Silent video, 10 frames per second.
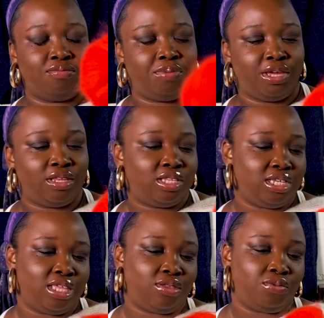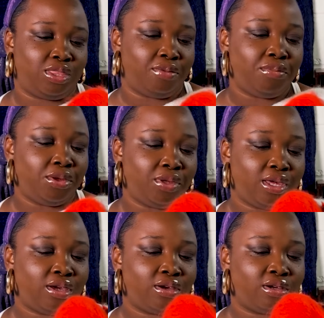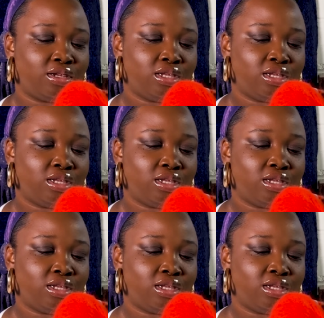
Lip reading: paired together with their Mohair.